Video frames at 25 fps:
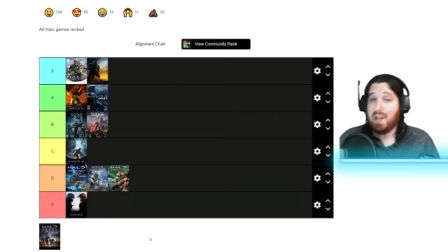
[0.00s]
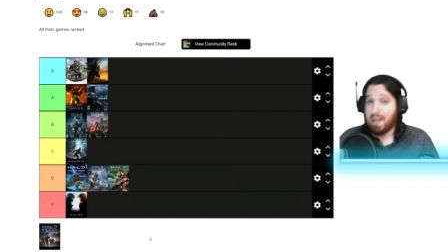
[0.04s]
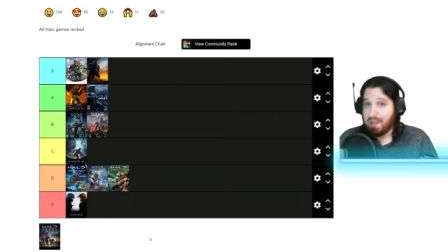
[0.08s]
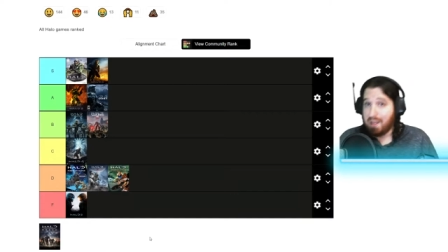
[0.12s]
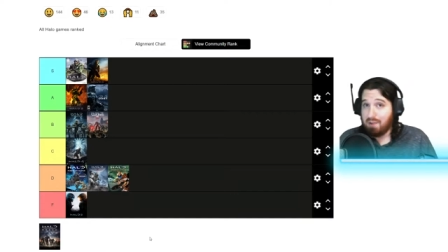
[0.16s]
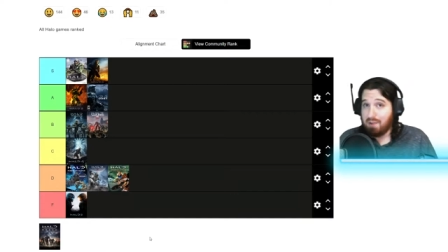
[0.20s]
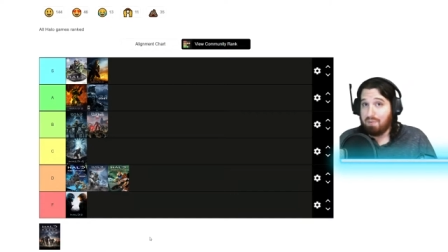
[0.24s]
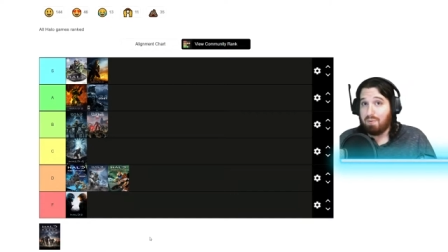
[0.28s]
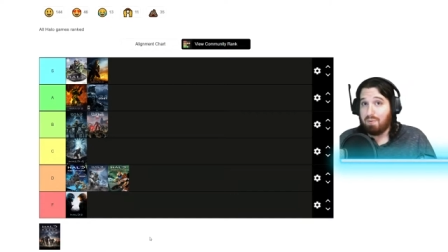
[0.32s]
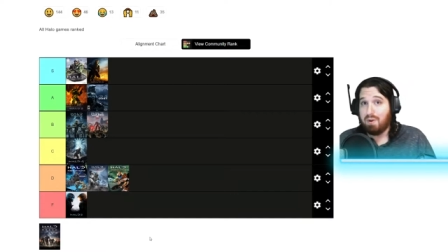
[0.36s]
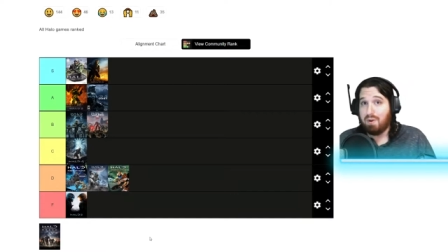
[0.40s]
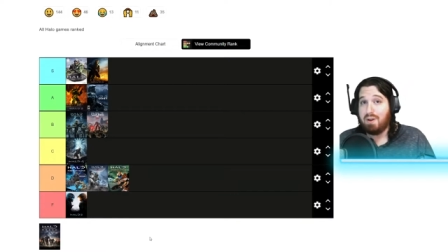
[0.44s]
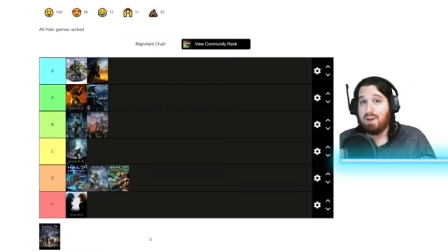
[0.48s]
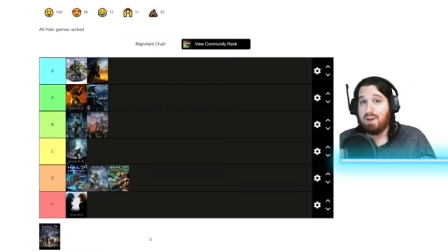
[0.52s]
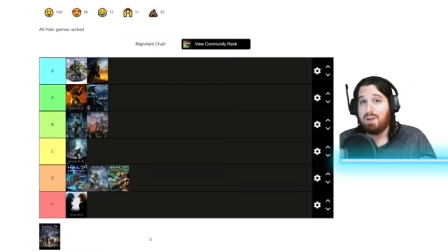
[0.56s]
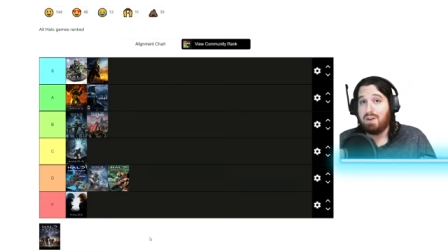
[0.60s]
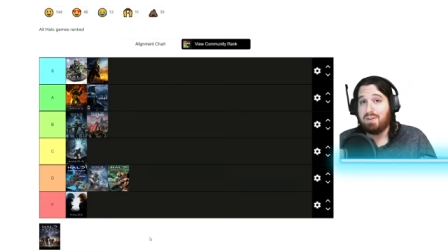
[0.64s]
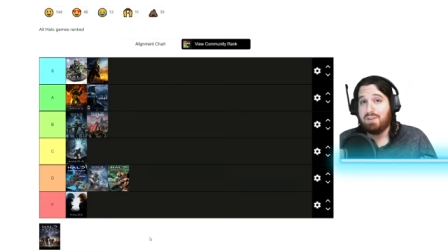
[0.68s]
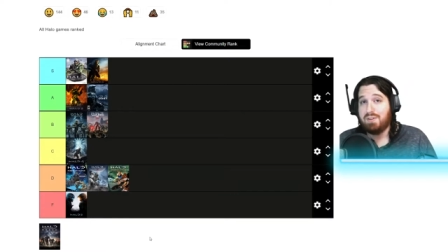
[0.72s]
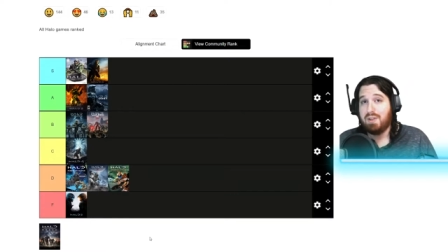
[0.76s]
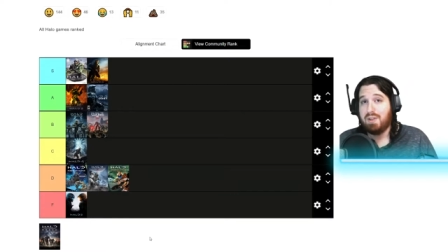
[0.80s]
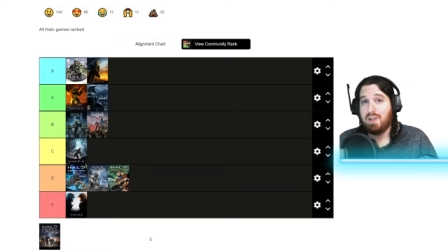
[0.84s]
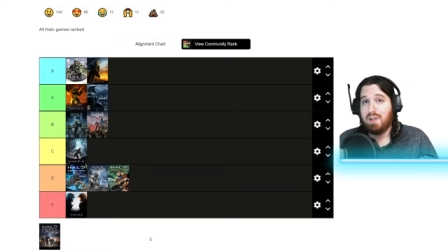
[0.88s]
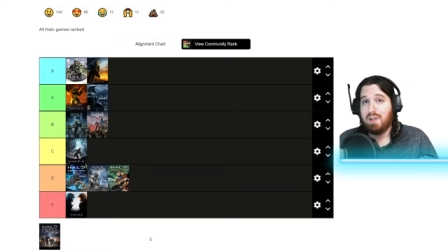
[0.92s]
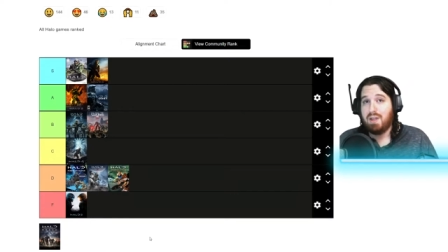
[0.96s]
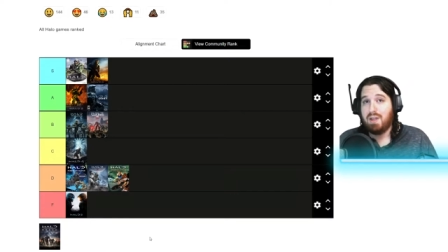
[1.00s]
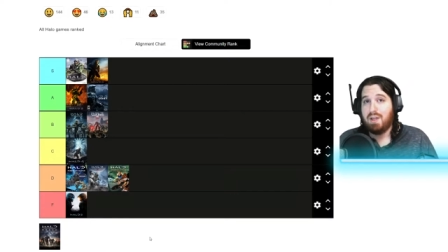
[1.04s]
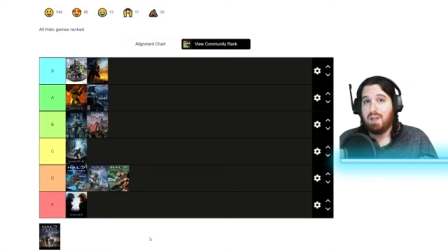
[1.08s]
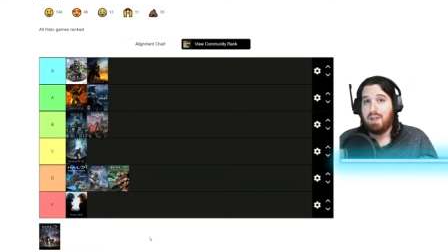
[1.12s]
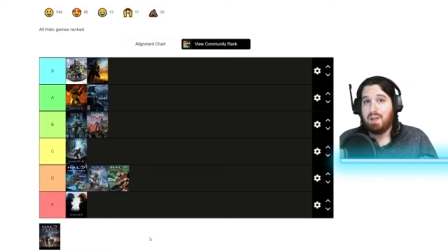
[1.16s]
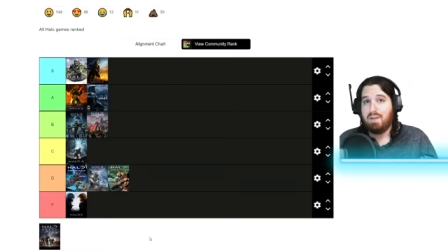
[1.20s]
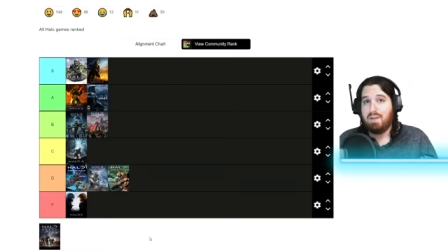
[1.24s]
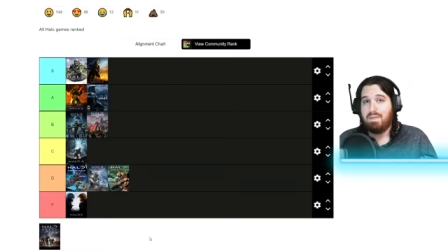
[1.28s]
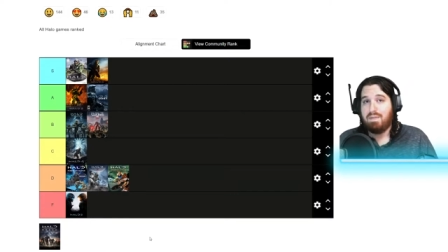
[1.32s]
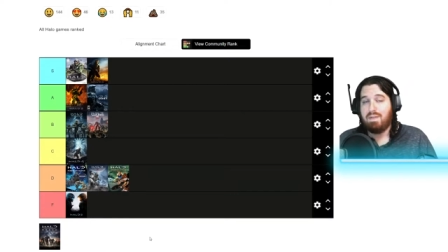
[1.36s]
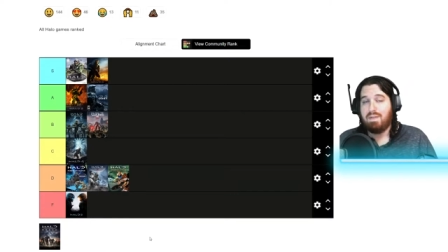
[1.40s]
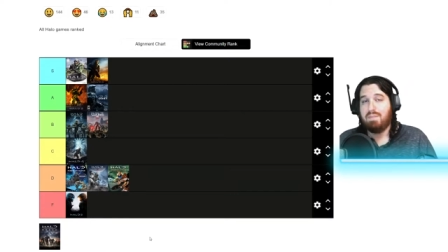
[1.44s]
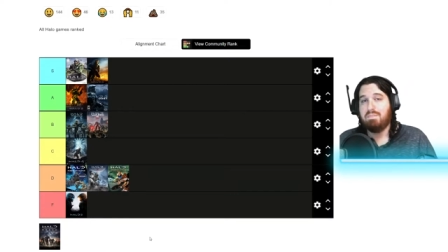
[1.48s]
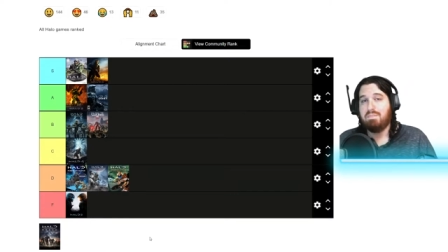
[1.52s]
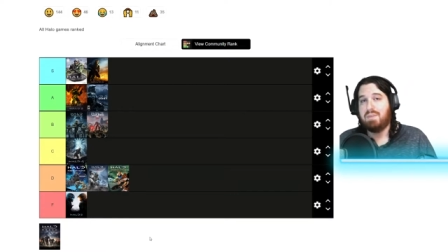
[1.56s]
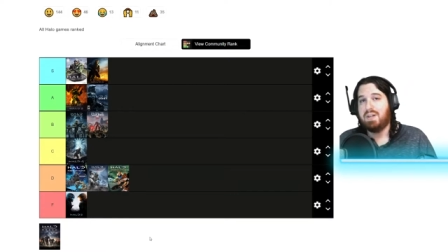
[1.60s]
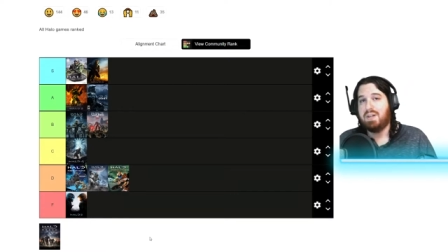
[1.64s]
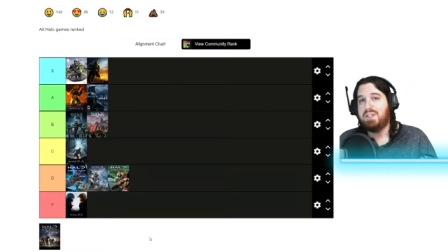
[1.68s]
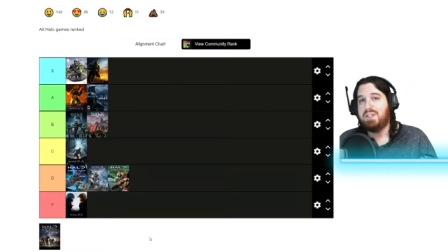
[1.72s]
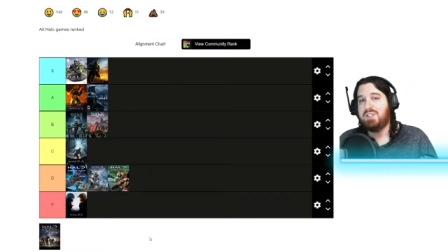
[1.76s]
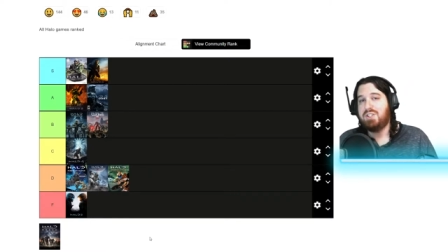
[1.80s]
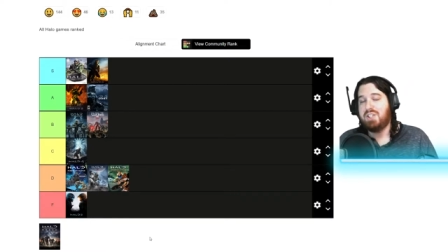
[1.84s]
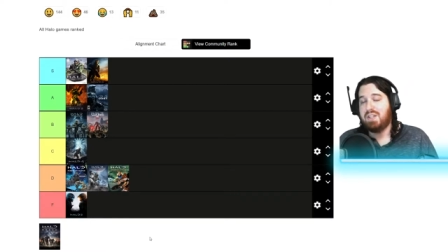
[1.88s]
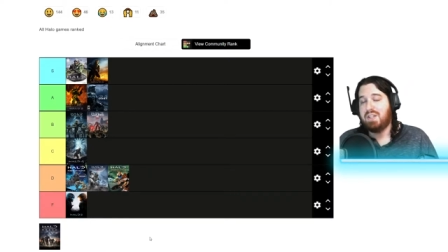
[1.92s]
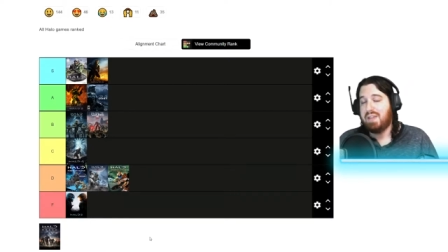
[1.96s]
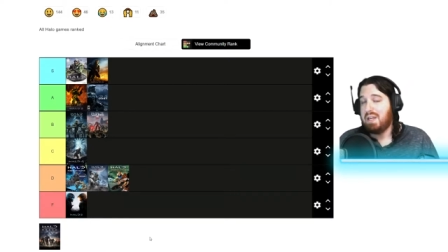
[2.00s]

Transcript: It was from Bungie.